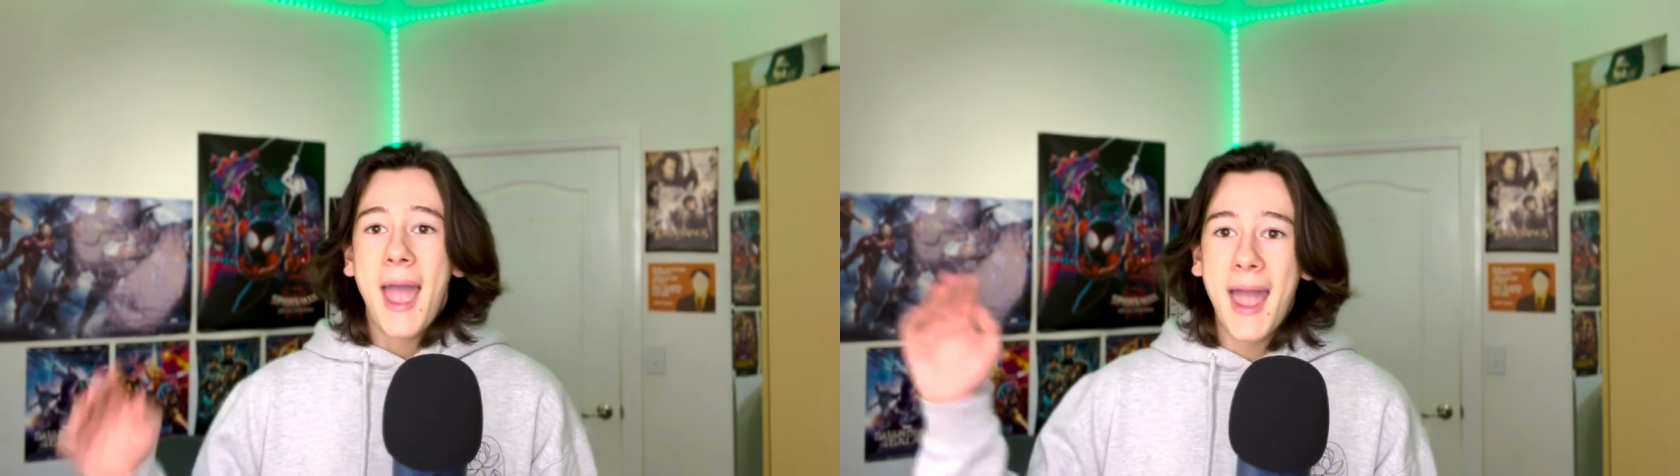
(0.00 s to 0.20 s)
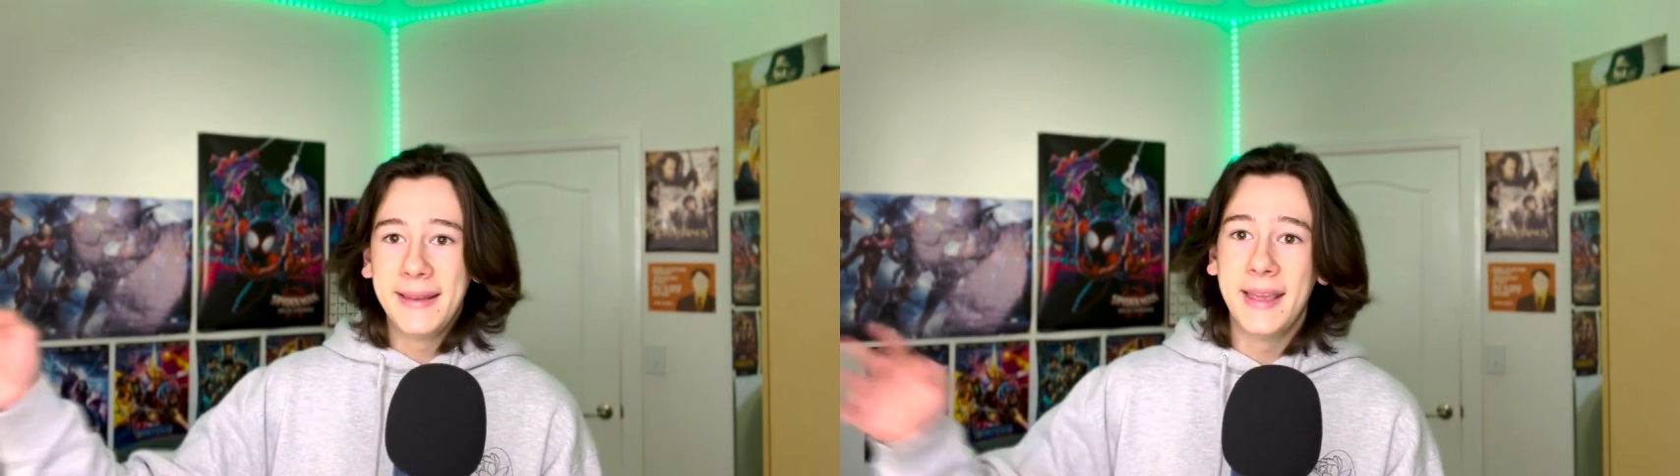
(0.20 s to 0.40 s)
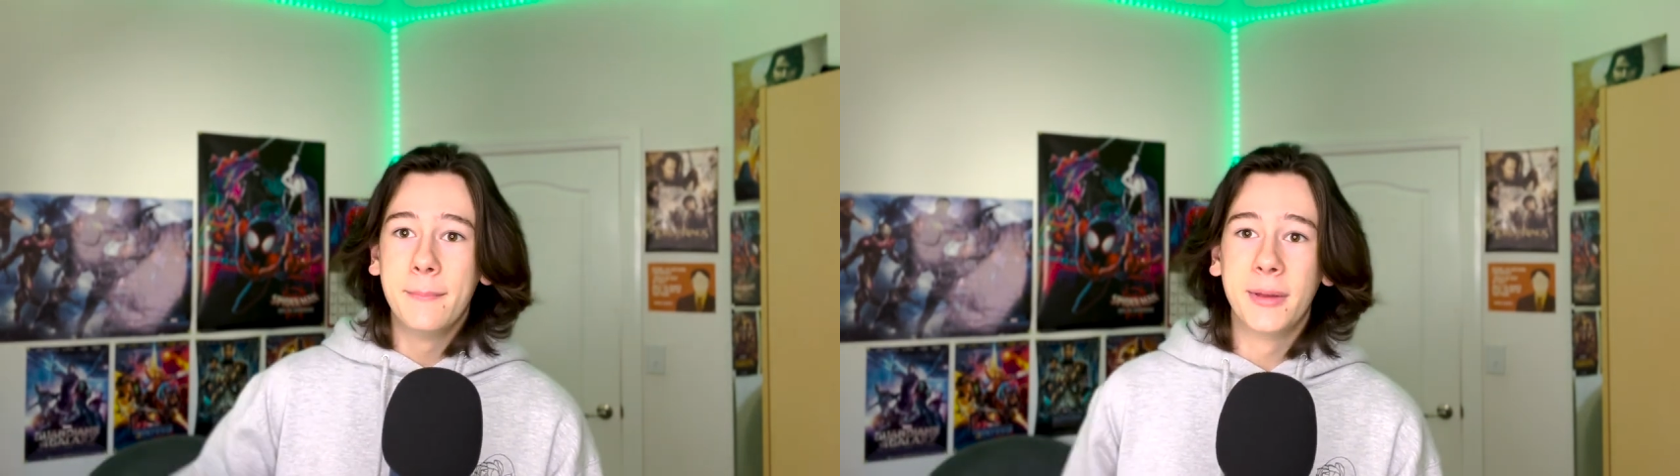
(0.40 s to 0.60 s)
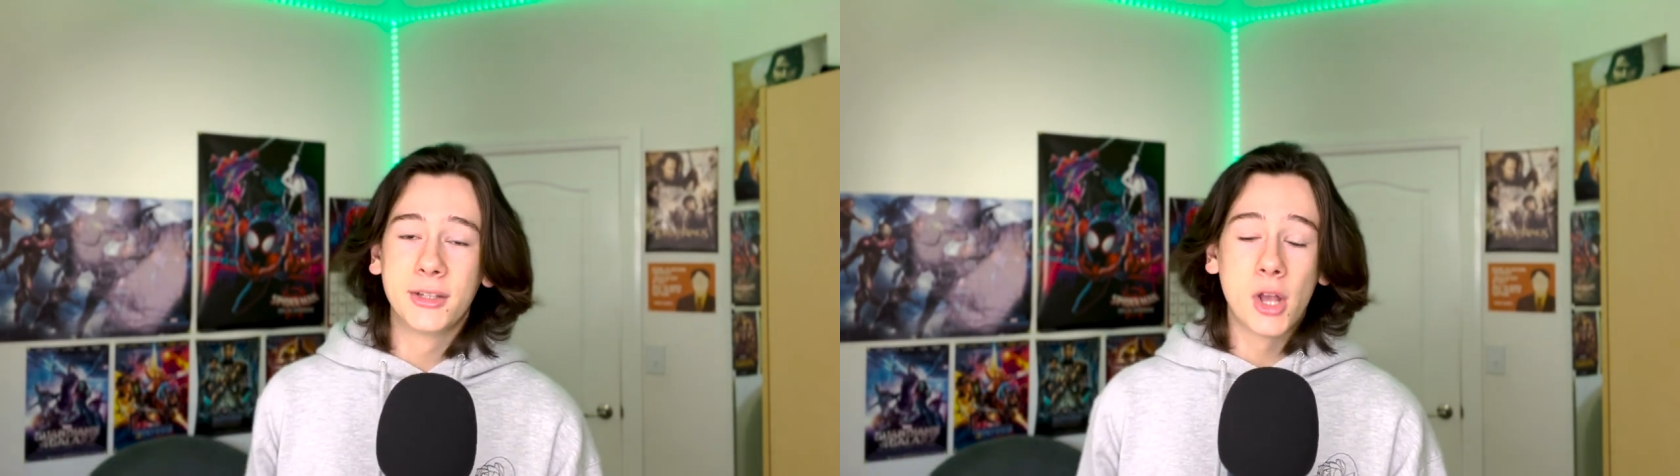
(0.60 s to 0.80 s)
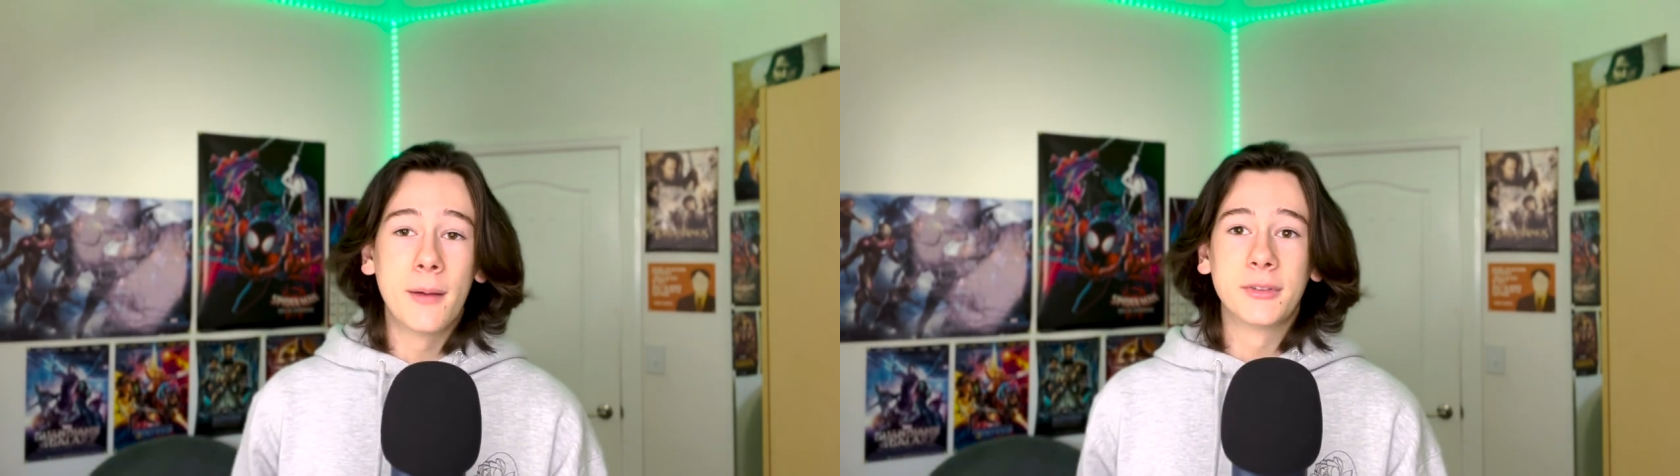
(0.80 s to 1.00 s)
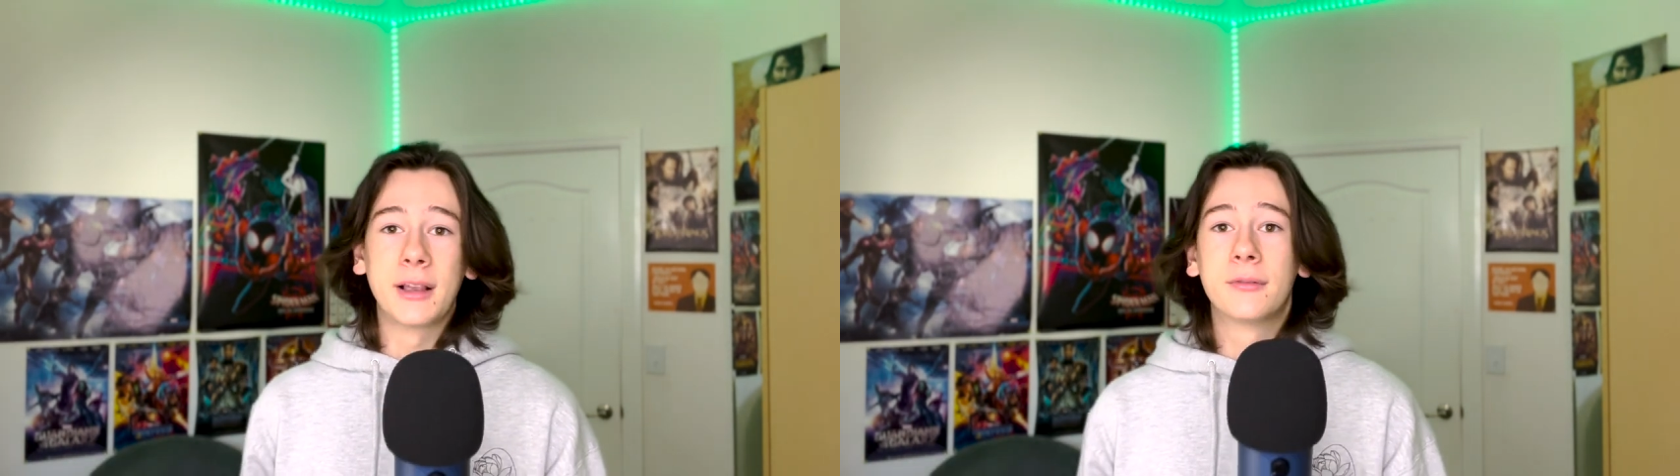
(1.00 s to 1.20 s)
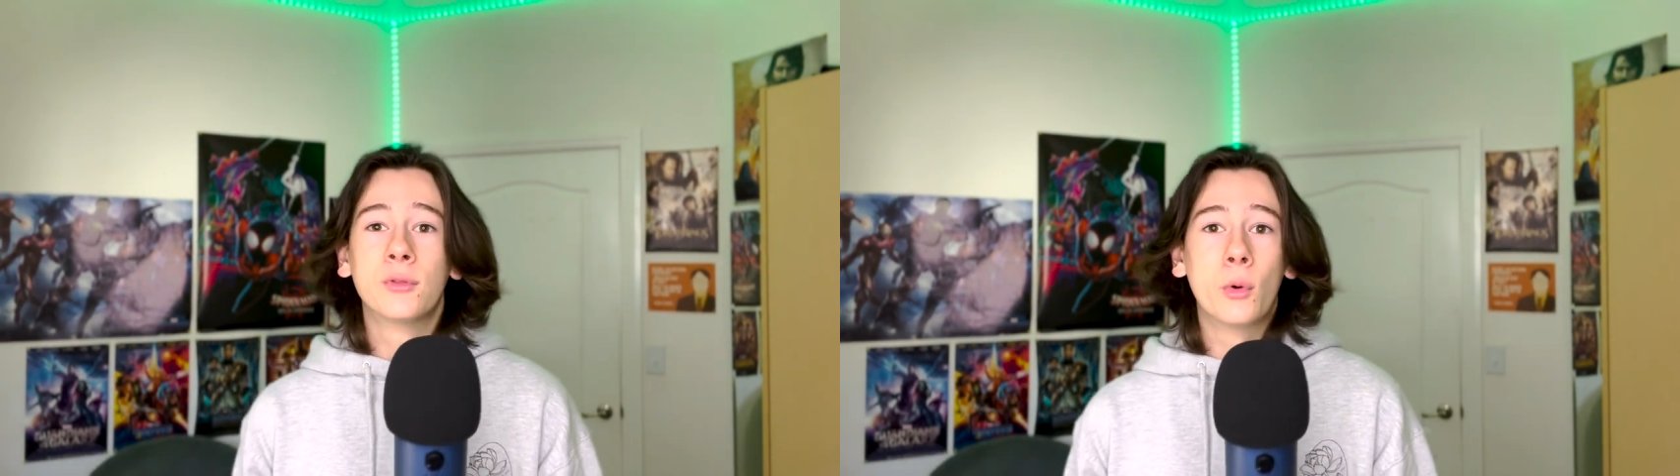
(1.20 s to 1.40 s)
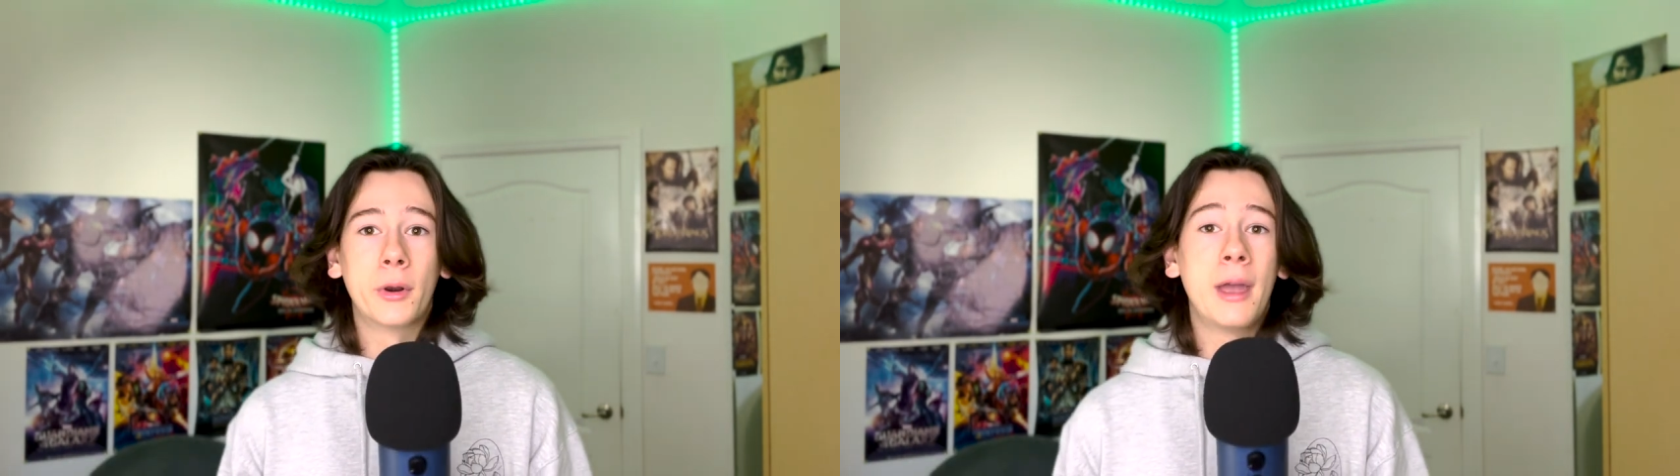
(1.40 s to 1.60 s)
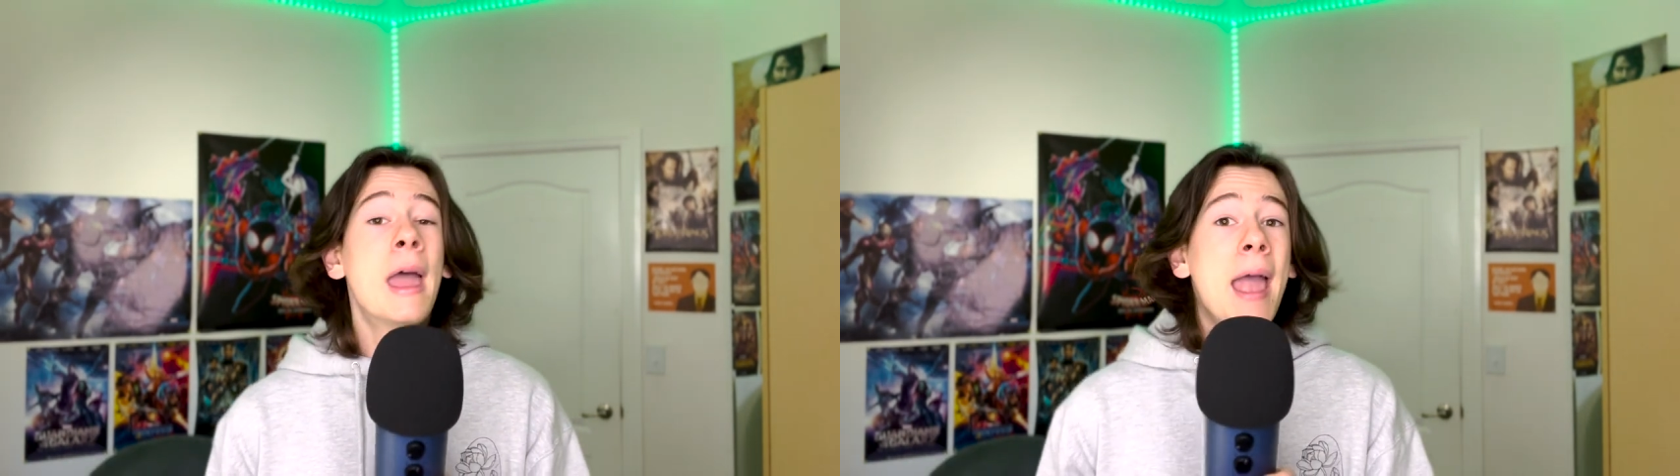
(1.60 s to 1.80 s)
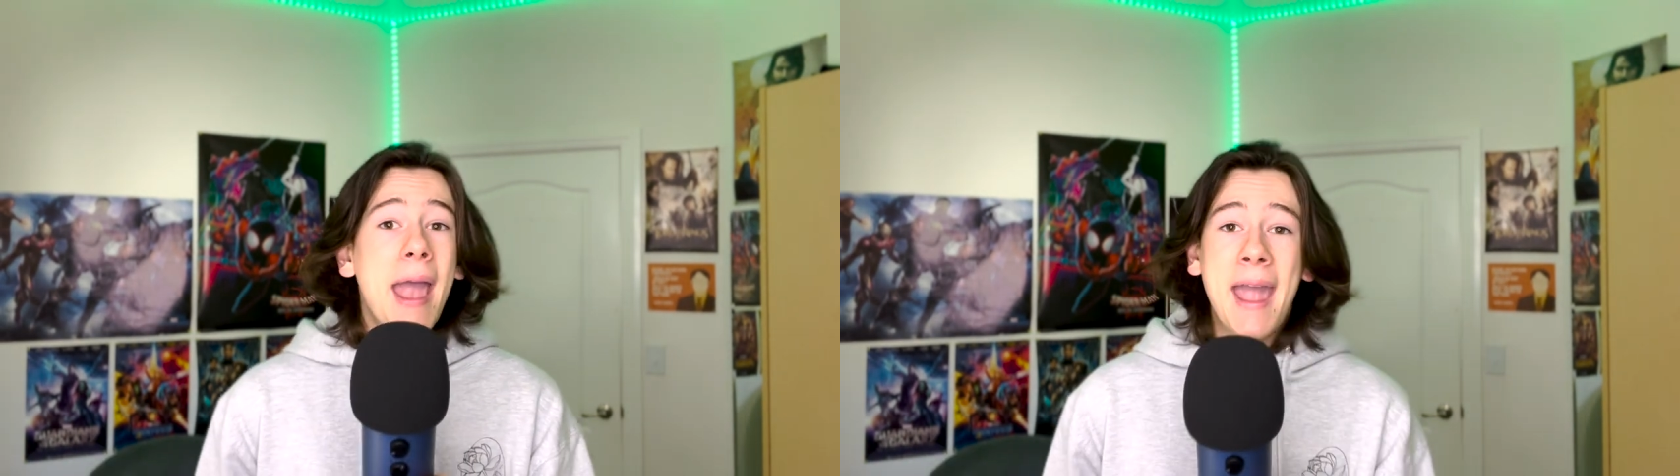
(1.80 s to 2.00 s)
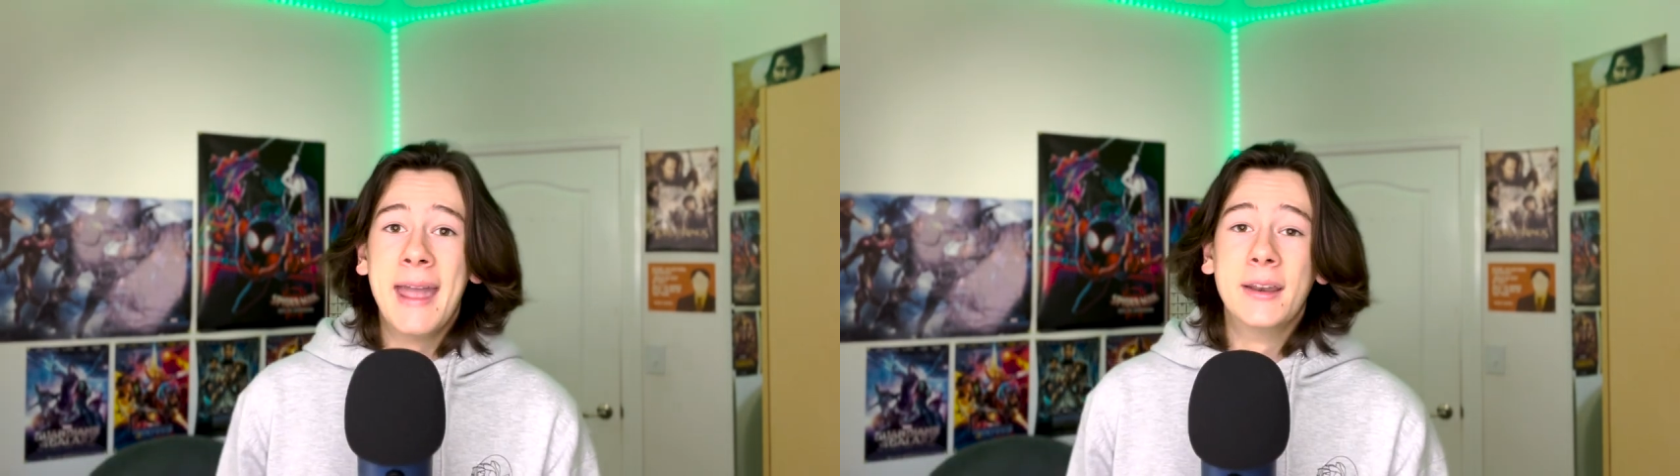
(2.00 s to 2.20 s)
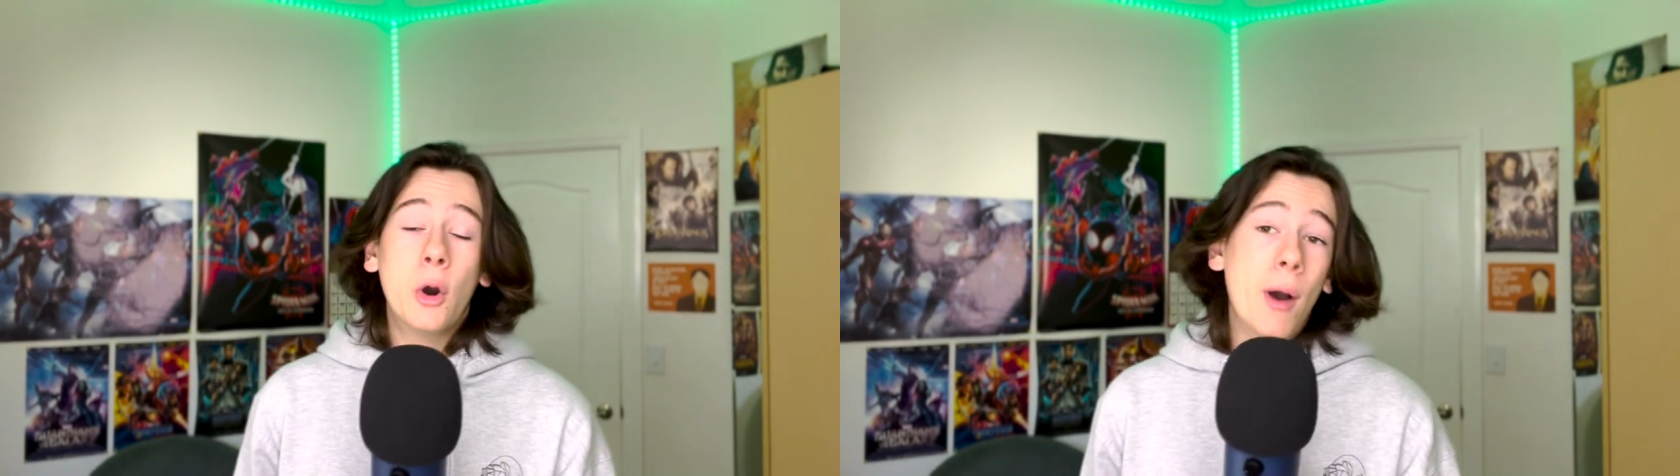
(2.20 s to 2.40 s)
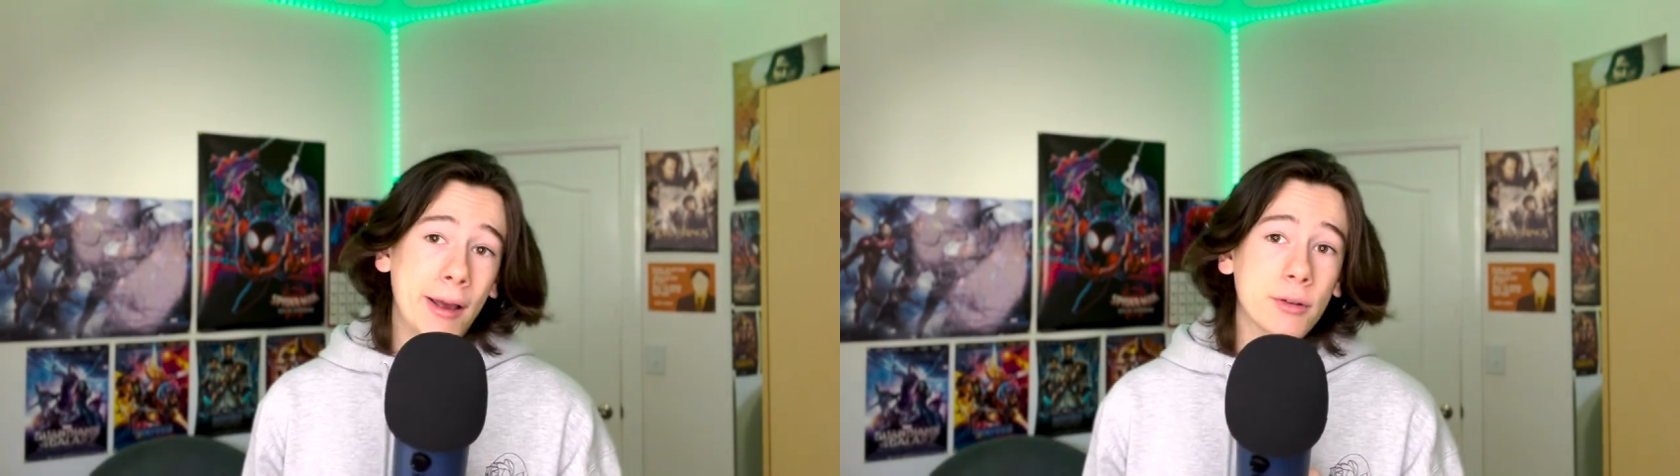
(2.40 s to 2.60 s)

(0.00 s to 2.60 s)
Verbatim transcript: and get big jobs like Florida and Ohio